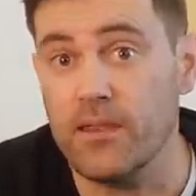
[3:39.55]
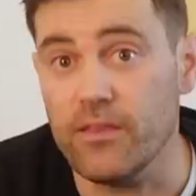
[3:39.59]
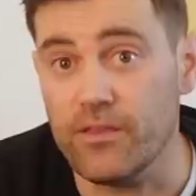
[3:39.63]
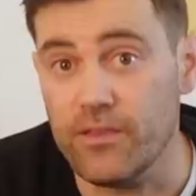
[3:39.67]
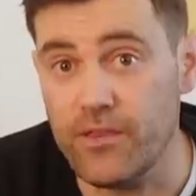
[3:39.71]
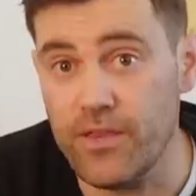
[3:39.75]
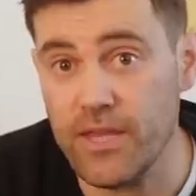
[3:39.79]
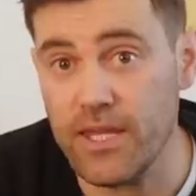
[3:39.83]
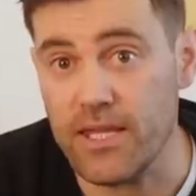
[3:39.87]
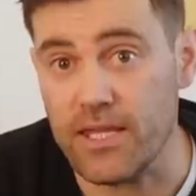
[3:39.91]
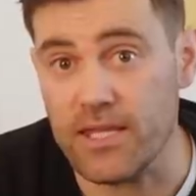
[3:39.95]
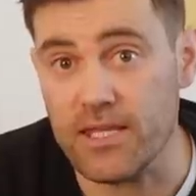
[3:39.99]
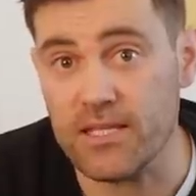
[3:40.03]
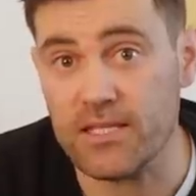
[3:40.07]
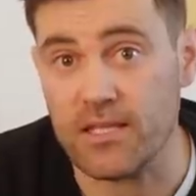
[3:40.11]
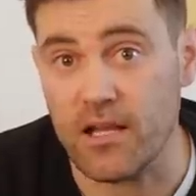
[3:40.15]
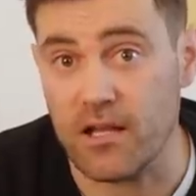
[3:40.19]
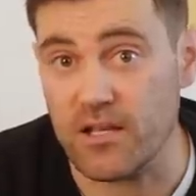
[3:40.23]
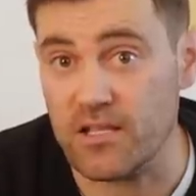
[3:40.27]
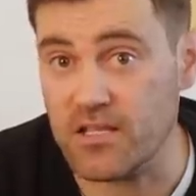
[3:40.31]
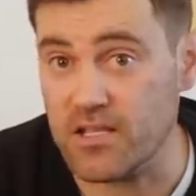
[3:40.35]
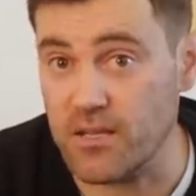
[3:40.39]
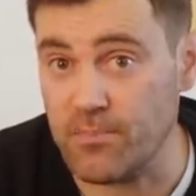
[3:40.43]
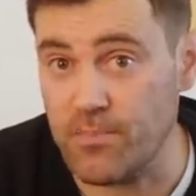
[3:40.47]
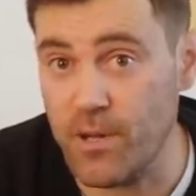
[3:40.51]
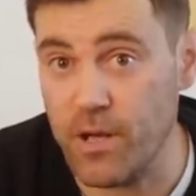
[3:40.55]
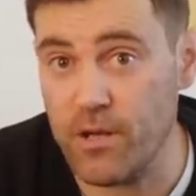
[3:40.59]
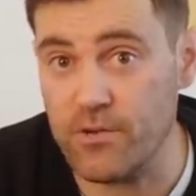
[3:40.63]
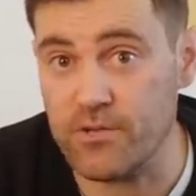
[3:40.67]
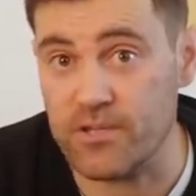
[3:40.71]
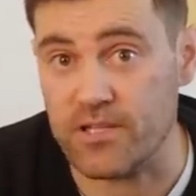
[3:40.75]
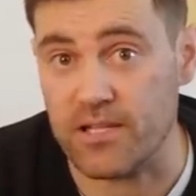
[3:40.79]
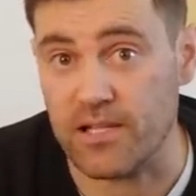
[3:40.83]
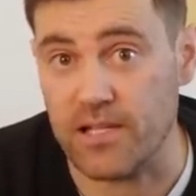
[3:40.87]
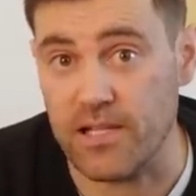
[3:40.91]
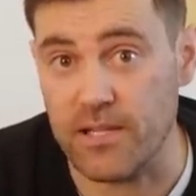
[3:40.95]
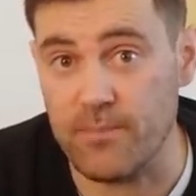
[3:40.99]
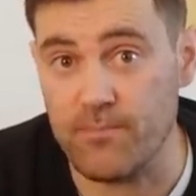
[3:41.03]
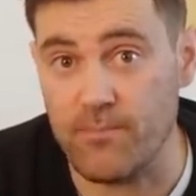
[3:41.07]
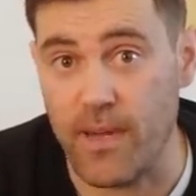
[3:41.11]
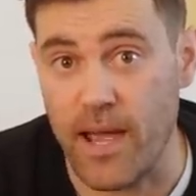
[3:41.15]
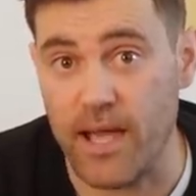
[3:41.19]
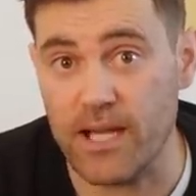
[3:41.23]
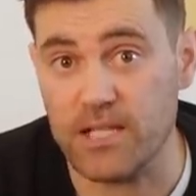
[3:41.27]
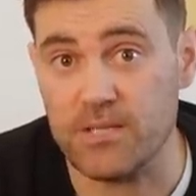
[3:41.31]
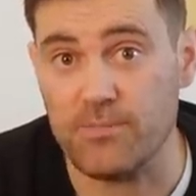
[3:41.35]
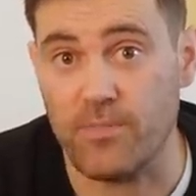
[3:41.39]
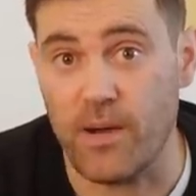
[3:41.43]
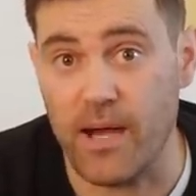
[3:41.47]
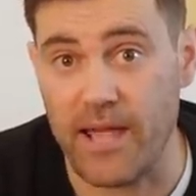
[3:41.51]
These are supposedly
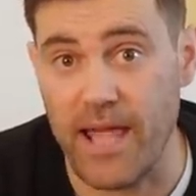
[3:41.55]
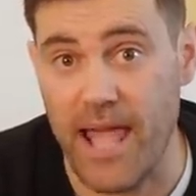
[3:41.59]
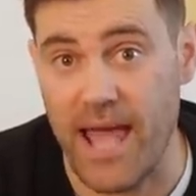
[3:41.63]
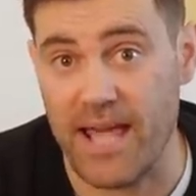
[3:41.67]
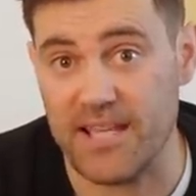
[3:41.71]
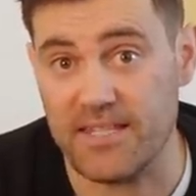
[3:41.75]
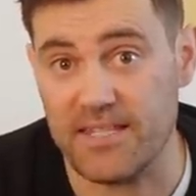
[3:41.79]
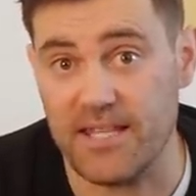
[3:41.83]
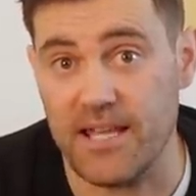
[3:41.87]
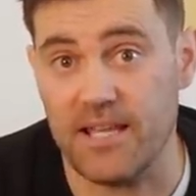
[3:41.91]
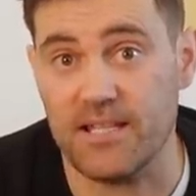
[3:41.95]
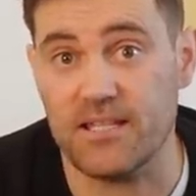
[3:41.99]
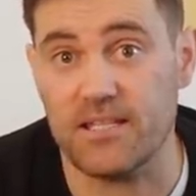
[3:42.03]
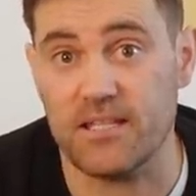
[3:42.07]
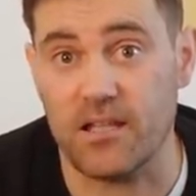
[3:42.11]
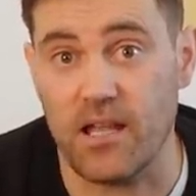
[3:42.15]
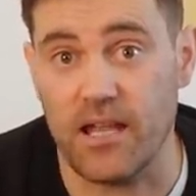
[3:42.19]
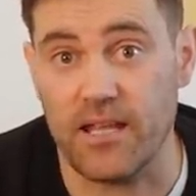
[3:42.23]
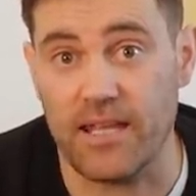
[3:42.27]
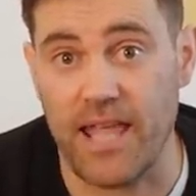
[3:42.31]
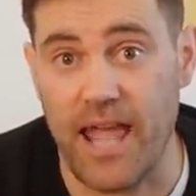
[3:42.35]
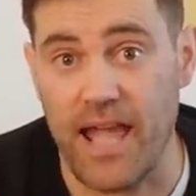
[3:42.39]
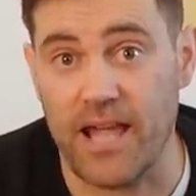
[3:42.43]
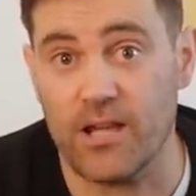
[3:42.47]
backed by assets like